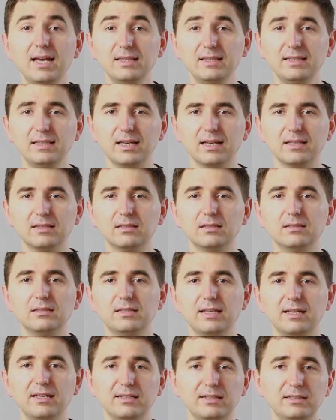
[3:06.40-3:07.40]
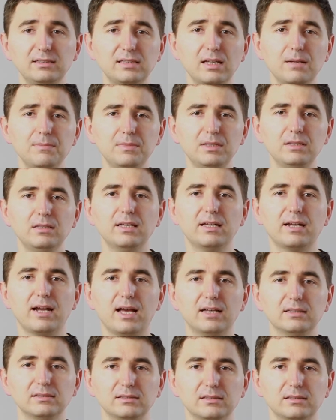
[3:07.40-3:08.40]
At the end, they resubmit their
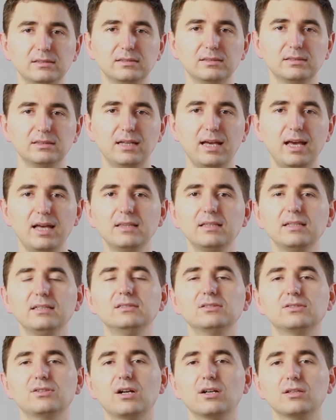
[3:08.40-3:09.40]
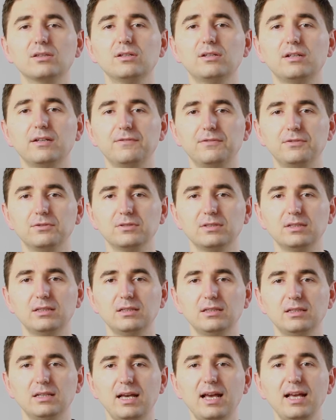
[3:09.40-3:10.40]
answers and the instructor reviews
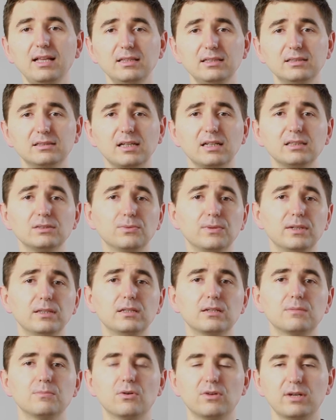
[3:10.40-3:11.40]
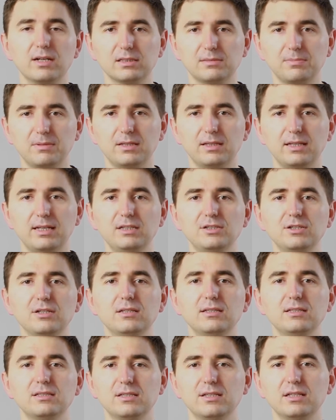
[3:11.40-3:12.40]
it and decides whether more
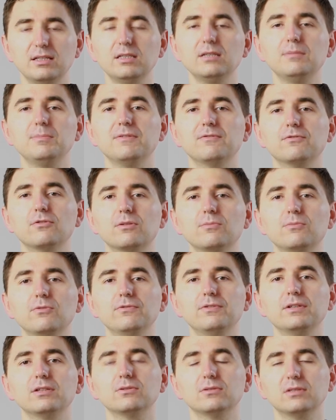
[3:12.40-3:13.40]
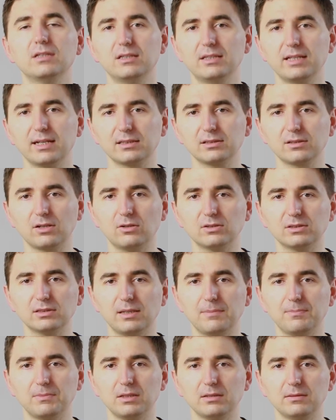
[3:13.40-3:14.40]
explanation is needed before moving to the next
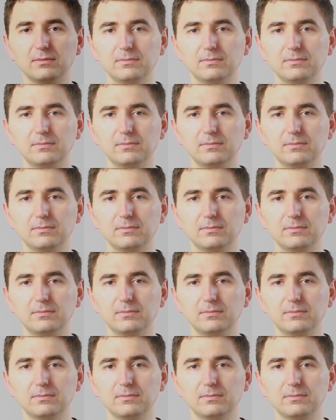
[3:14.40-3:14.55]
concept.